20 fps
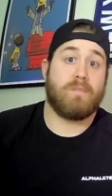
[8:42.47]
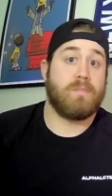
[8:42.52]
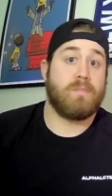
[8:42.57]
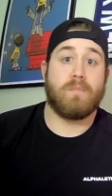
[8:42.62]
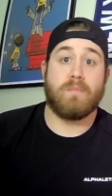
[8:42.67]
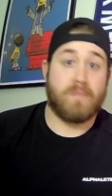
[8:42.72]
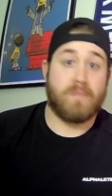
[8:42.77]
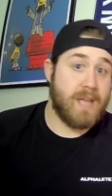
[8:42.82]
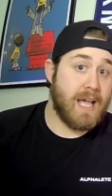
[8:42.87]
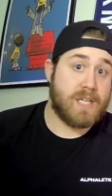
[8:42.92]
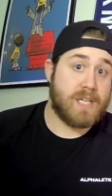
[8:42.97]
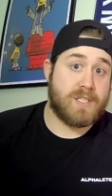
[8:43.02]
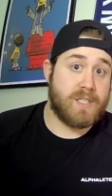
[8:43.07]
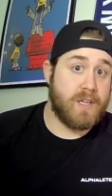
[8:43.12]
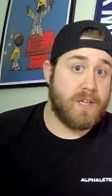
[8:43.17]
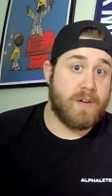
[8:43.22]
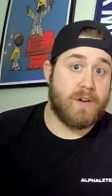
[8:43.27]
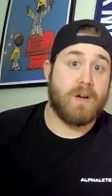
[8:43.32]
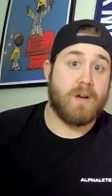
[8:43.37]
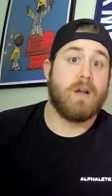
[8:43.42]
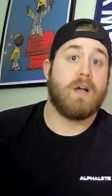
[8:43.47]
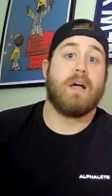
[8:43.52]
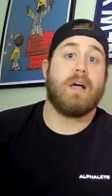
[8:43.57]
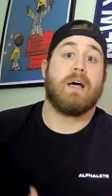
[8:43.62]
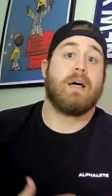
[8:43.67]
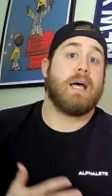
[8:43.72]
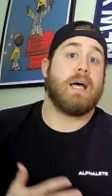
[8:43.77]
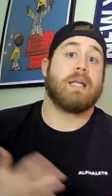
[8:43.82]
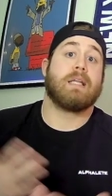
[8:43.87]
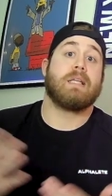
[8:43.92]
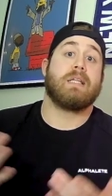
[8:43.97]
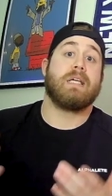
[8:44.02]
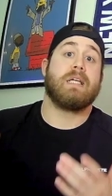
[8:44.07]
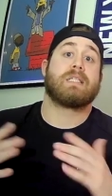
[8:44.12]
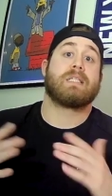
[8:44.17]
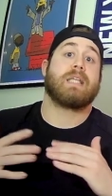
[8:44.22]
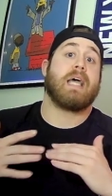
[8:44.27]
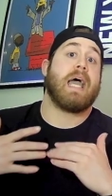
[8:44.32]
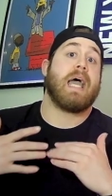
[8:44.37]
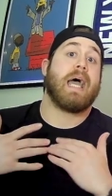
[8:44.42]
next year at
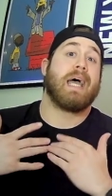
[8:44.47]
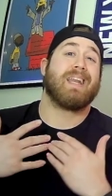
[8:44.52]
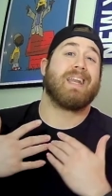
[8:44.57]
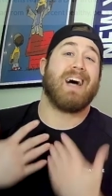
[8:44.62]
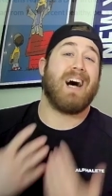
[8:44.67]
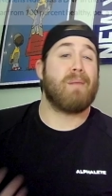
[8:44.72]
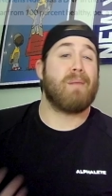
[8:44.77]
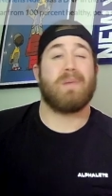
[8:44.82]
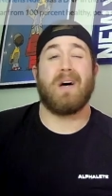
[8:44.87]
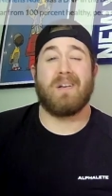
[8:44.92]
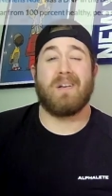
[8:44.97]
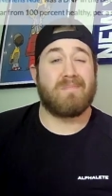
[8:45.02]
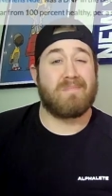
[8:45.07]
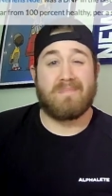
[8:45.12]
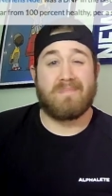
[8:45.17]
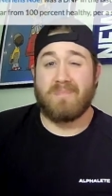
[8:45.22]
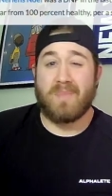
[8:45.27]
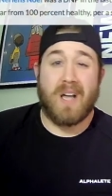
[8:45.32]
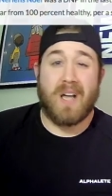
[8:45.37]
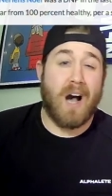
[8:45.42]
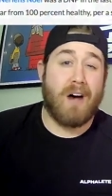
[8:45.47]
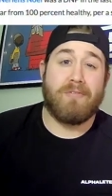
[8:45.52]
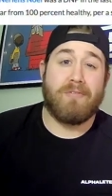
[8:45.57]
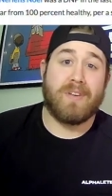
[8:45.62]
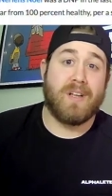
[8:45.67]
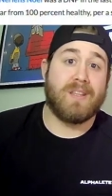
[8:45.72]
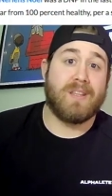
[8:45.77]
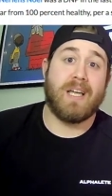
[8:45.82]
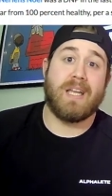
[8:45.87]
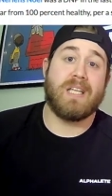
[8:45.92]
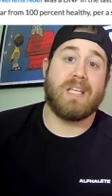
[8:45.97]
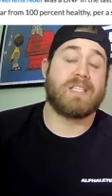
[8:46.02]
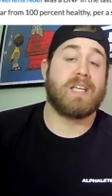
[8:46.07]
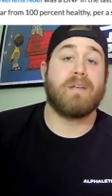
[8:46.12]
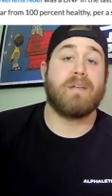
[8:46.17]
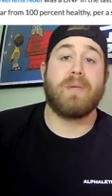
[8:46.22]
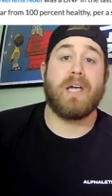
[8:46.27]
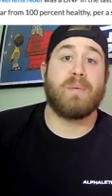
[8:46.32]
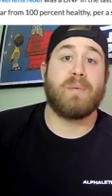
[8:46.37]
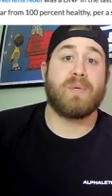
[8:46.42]
least, and I'm not confident that he's going
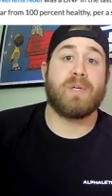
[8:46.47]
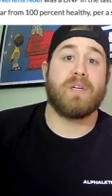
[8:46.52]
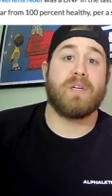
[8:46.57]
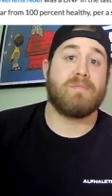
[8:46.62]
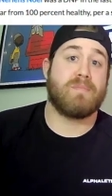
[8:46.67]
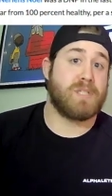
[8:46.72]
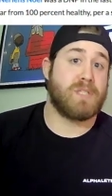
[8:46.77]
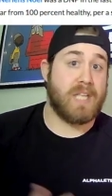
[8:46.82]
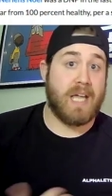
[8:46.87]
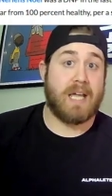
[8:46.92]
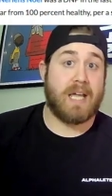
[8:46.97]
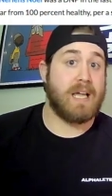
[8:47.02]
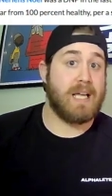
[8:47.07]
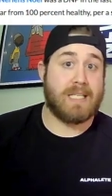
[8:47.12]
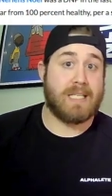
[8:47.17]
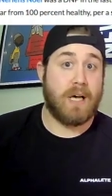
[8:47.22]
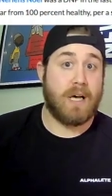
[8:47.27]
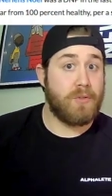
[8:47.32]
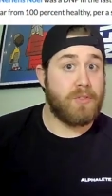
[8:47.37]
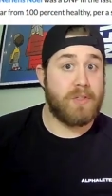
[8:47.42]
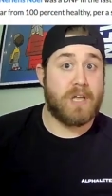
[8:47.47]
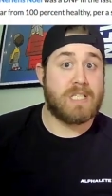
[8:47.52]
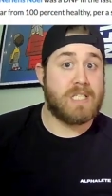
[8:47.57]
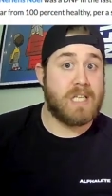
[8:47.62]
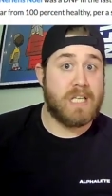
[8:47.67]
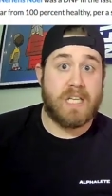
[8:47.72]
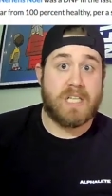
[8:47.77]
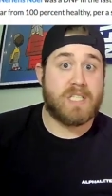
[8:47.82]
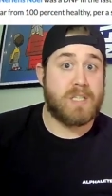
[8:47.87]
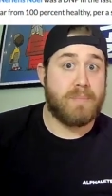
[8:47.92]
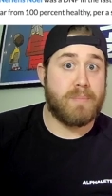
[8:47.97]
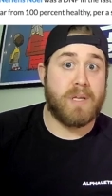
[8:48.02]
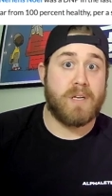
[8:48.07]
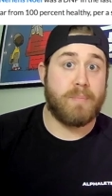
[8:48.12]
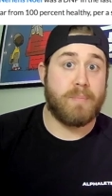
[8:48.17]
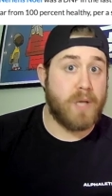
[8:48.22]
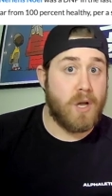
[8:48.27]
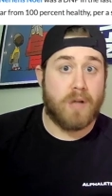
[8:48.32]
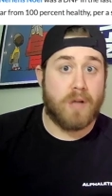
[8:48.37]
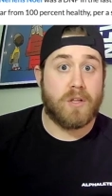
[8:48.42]
to be able to stay as healthy as he needs to be to
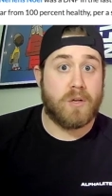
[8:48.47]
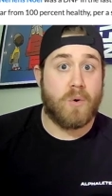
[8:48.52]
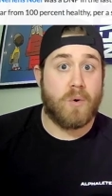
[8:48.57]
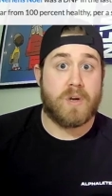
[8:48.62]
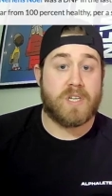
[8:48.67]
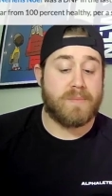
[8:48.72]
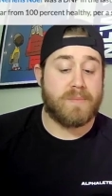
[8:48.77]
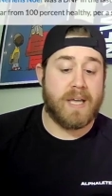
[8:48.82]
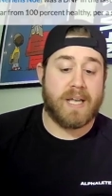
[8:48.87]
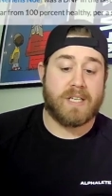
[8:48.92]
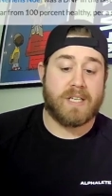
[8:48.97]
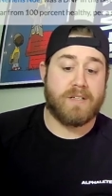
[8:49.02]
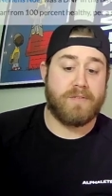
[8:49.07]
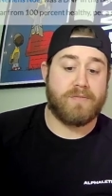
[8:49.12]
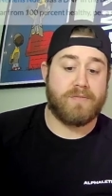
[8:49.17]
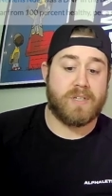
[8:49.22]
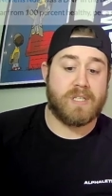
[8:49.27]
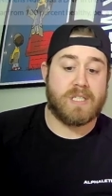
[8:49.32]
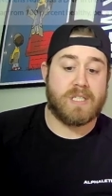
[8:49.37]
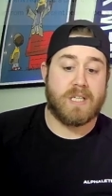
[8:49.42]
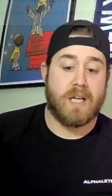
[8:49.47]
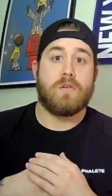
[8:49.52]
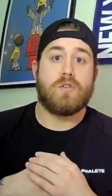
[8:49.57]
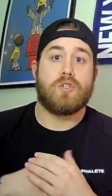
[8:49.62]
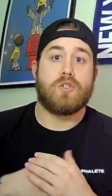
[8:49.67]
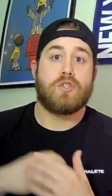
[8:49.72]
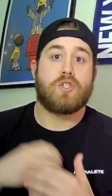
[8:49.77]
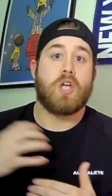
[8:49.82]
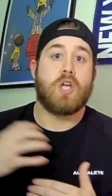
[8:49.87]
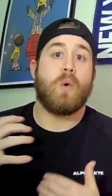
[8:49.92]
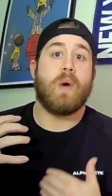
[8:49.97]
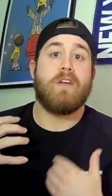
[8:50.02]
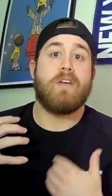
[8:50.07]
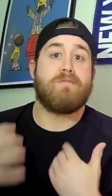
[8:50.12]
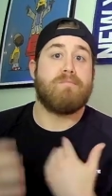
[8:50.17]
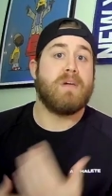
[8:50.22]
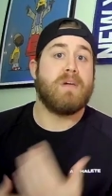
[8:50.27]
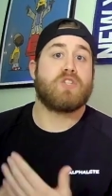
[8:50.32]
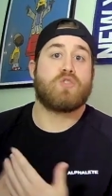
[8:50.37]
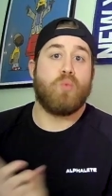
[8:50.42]
be on the court to make a difference. So if
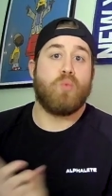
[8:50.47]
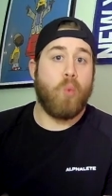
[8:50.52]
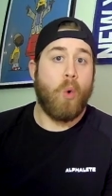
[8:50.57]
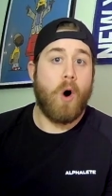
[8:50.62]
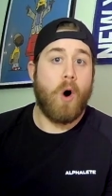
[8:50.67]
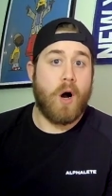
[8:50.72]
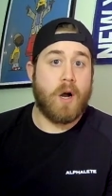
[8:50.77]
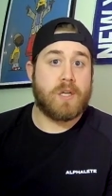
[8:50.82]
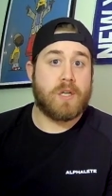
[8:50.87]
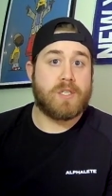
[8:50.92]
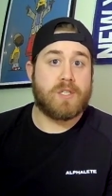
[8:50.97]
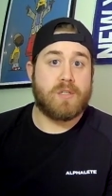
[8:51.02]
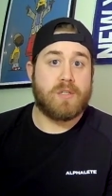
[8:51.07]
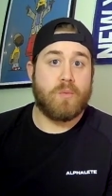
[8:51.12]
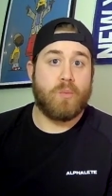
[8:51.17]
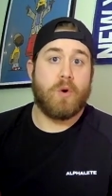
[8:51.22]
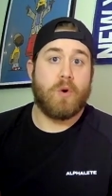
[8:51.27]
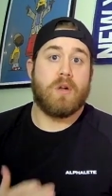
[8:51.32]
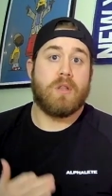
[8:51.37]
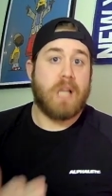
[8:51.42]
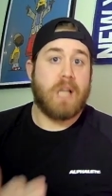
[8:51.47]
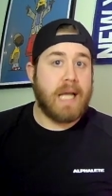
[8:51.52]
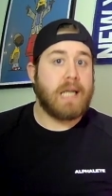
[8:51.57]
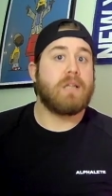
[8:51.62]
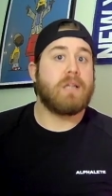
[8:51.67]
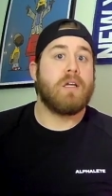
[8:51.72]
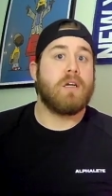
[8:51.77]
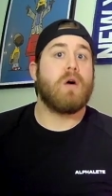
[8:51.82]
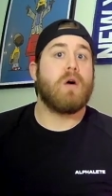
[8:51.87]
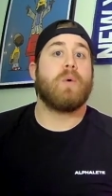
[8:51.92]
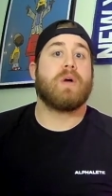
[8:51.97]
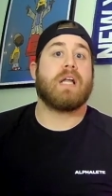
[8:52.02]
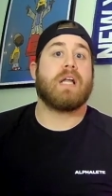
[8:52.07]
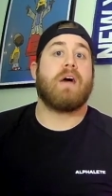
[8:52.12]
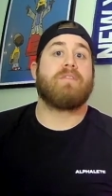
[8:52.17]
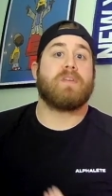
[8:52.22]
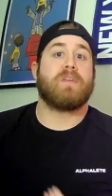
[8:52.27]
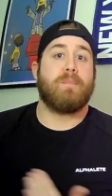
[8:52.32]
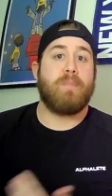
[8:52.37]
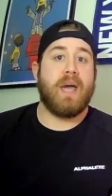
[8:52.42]
Mitch walks, we're likely going to
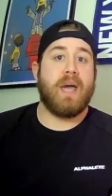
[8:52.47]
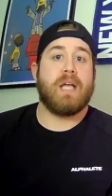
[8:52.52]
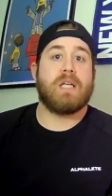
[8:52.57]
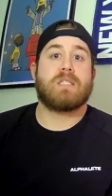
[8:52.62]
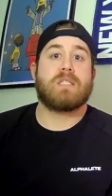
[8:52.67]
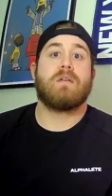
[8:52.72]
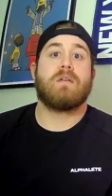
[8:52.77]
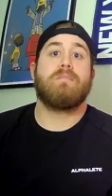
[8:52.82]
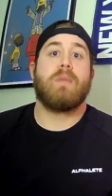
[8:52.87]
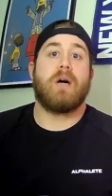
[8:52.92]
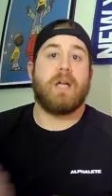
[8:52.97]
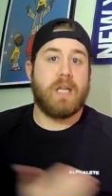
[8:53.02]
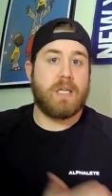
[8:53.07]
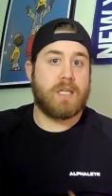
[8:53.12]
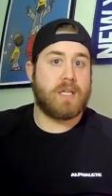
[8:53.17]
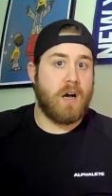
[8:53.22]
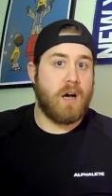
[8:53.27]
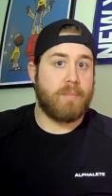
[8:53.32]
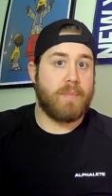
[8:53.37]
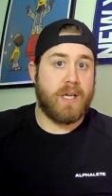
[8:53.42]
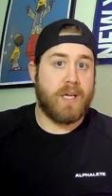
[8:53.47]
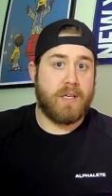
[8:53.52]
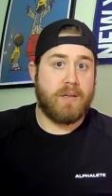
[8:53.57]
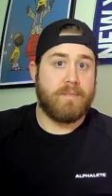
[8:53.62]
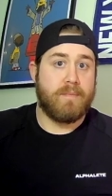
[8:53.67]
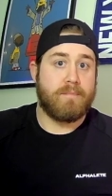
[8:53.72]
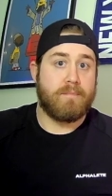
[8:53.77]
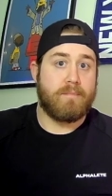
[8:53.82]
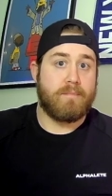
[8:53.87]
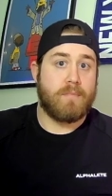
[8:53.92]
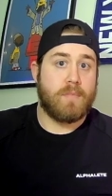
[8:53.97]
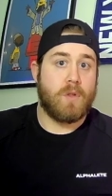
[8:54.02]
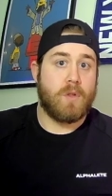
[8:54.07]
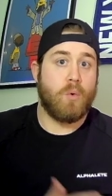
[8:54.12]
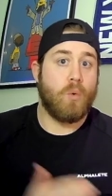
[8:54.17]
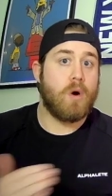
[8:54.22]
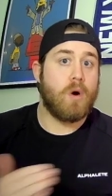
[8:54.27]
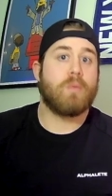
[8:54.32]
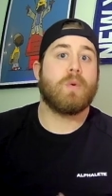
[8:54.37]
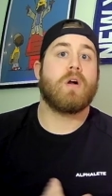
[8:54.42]
have to pay somebody to come in,
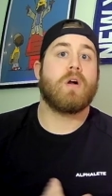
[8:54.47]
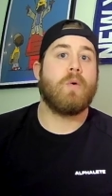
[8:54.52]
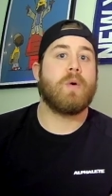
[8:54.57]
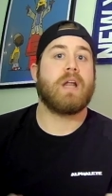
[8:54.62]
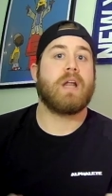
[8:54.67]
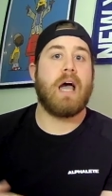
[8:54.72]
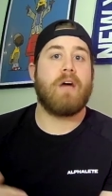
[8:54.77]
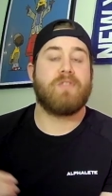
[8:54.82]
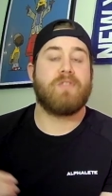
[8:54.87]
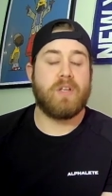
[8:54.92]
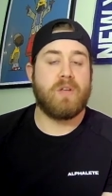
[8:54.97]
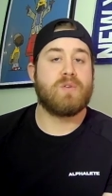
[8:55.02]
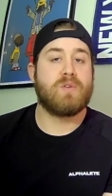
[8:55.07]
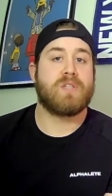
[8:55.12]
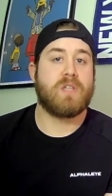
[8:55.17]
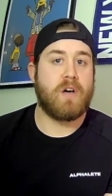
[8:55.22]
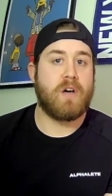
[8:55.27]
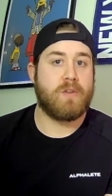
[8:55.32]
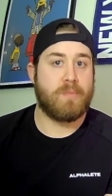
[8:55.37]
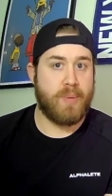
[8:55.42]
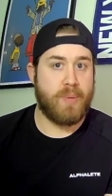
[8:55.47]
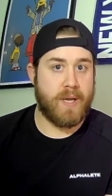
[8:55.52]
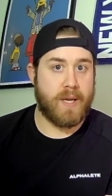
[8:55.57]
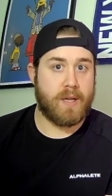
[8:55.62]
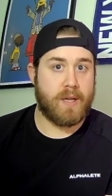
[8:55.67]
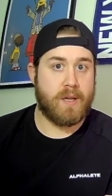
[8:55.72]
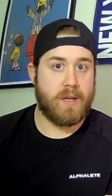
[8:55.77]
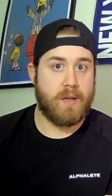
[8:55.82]
or we're going to have to use another pick.